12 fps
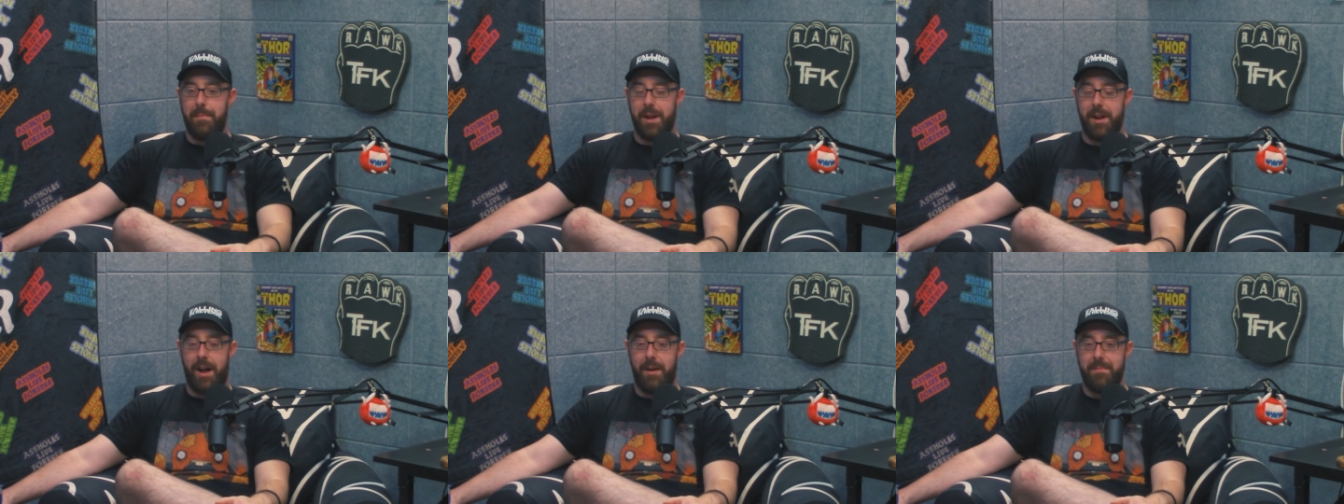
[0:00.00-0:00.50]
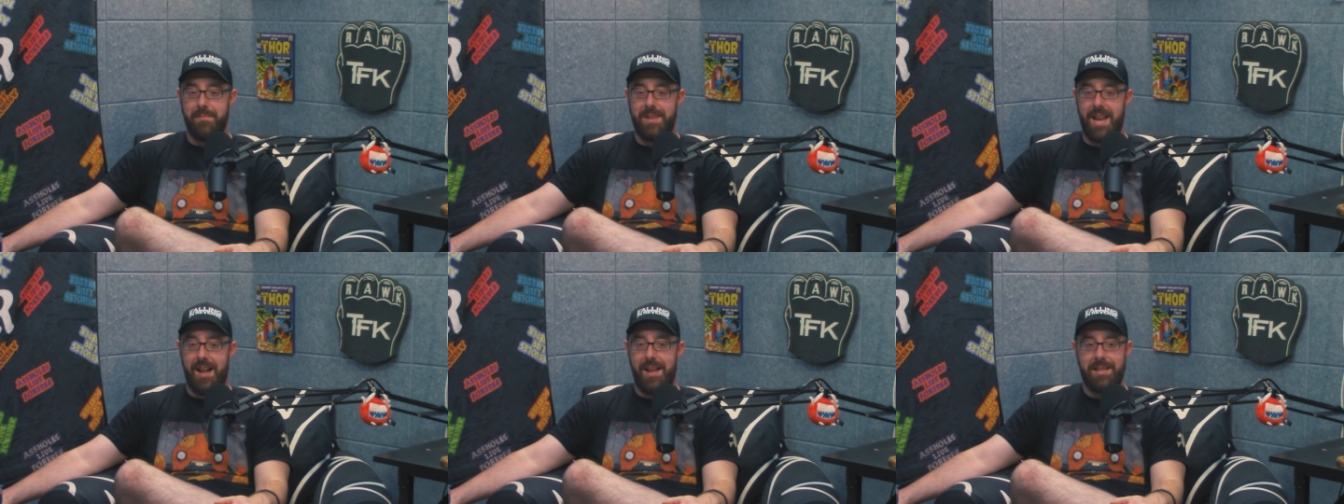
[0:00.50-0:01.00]
But um,
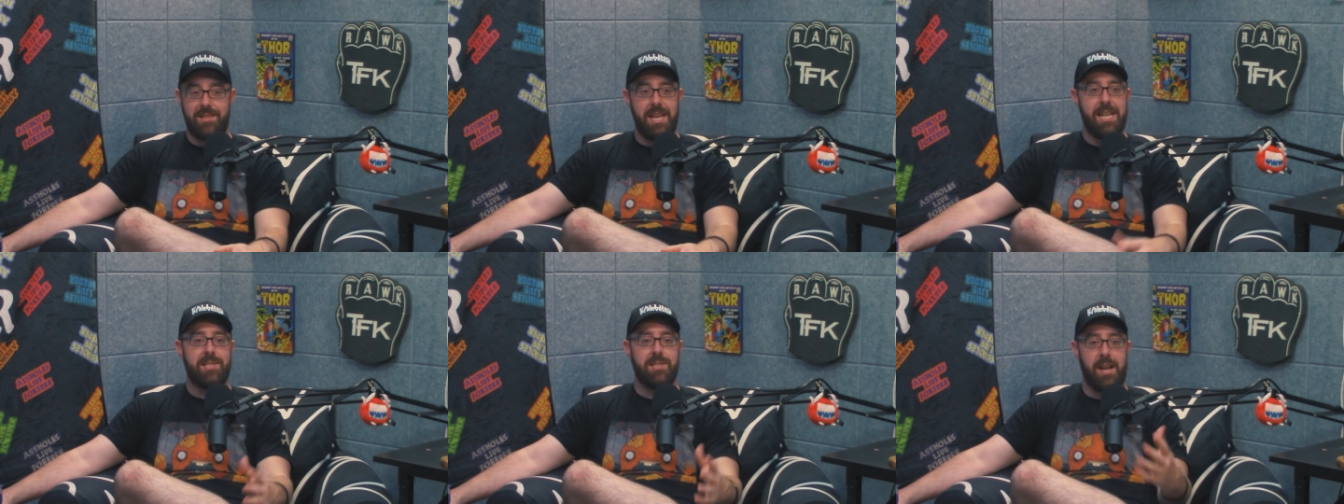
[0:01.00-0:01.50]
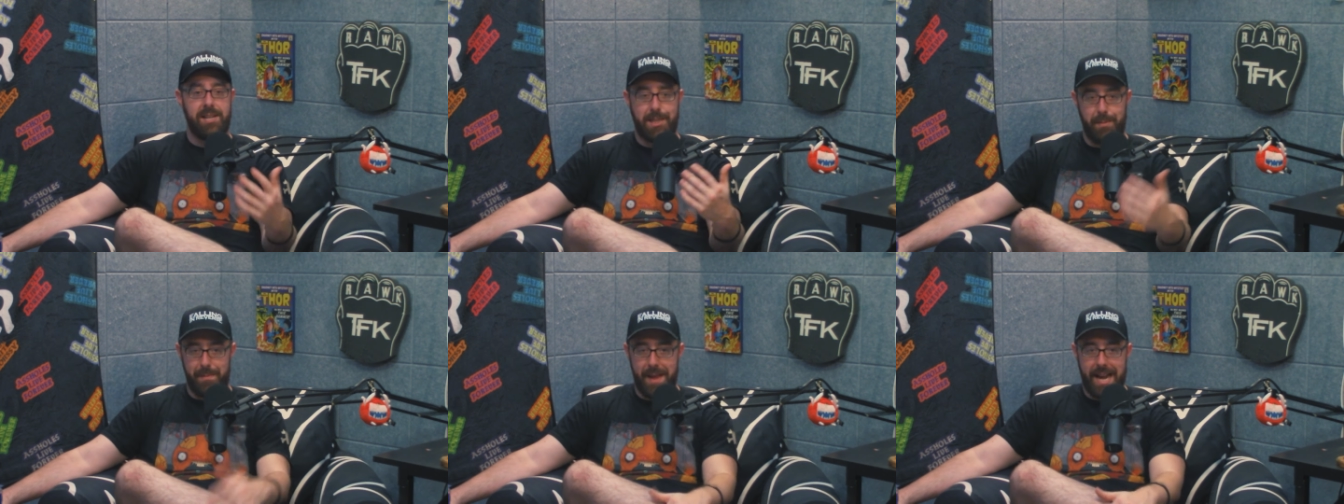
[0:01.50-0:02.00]
yeah, it's it's
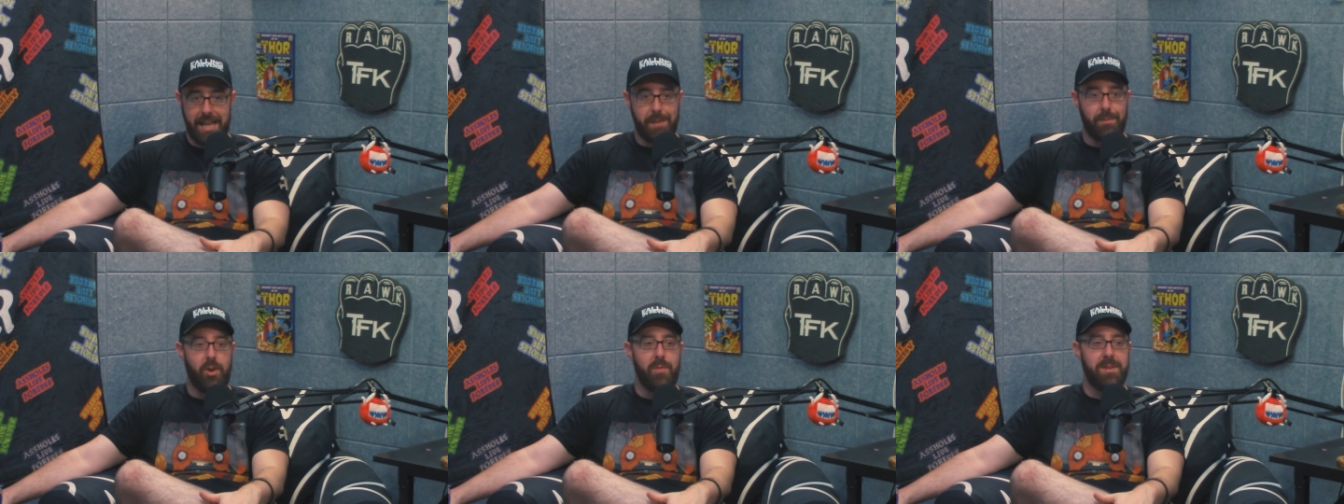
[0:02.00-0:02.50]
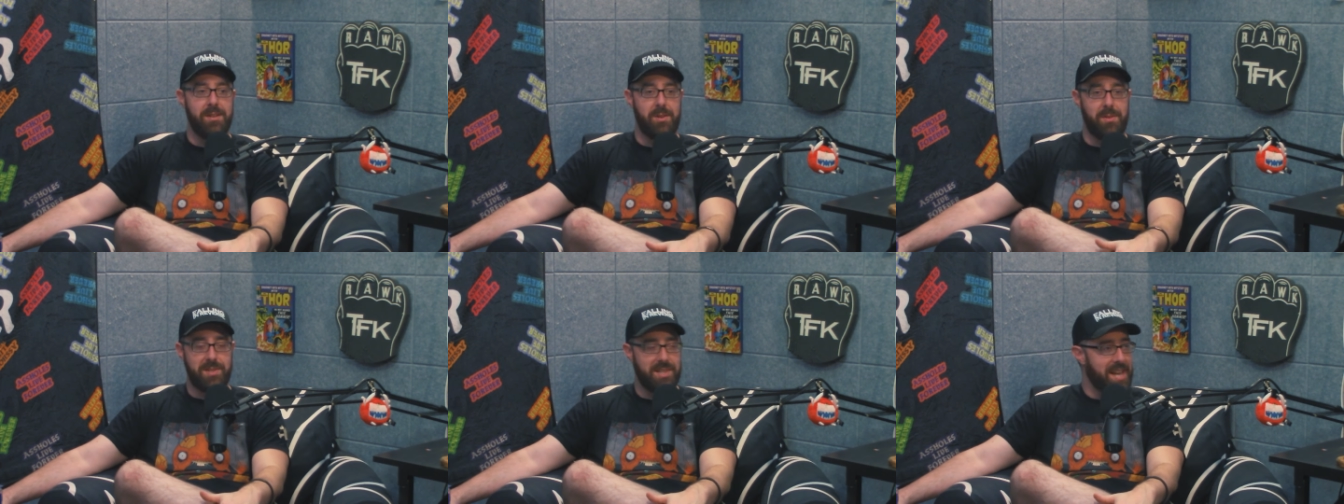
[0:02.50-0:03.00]
nice to be back in the room to
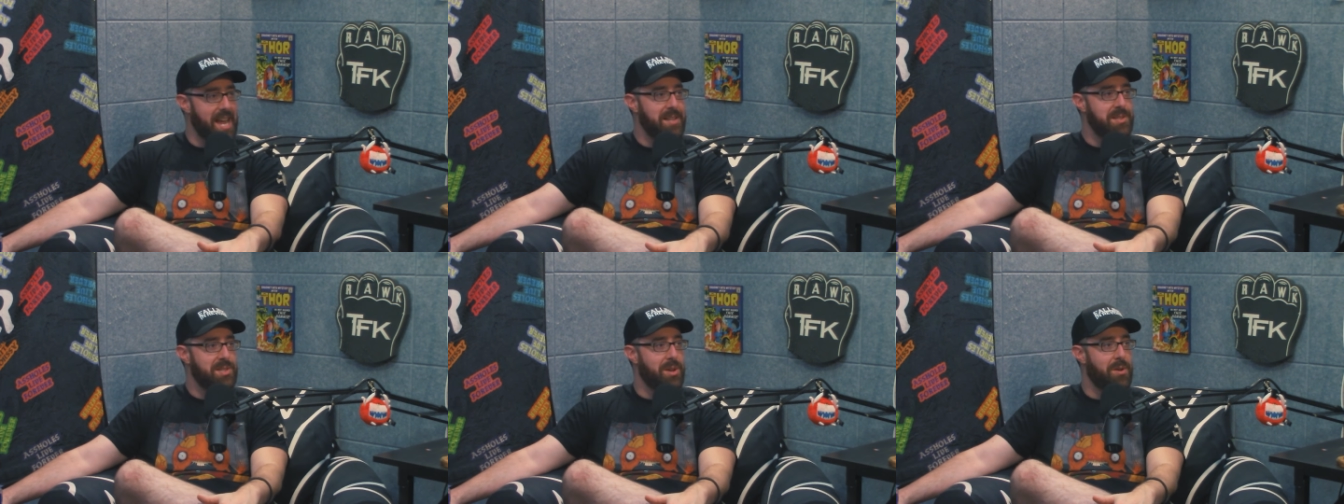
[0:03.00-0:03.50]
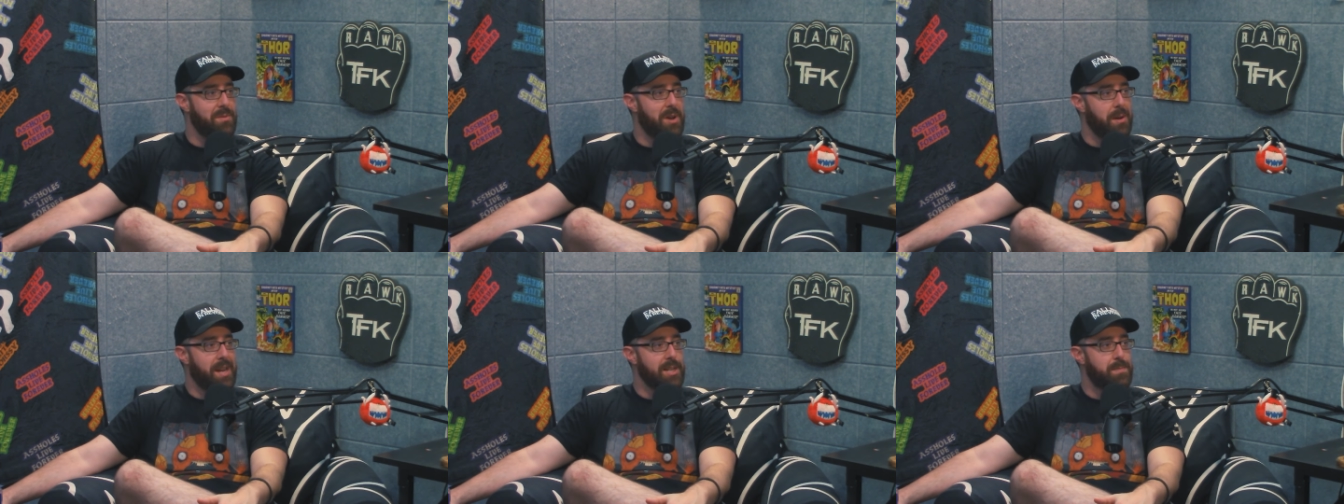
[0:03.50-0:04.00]
do this again. So
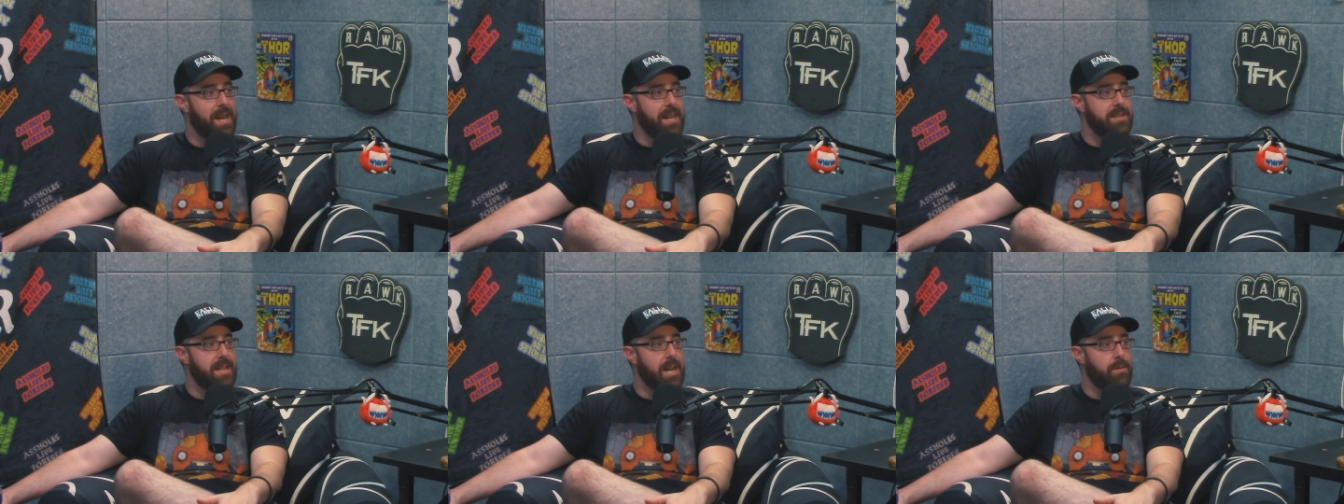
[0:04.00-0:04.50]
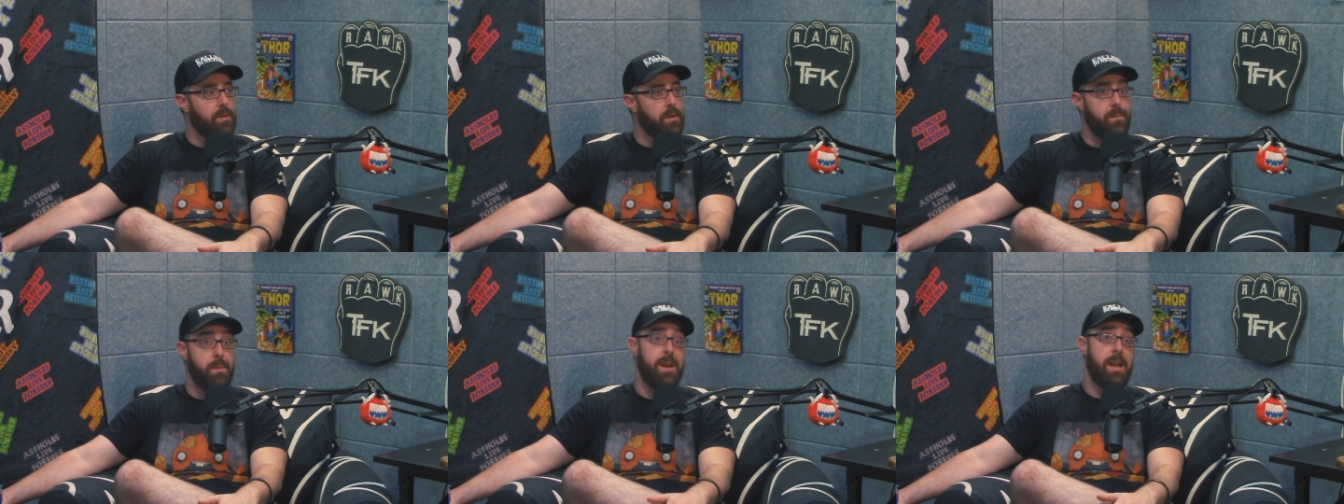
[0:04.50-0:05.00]
you know, get us back into that groove.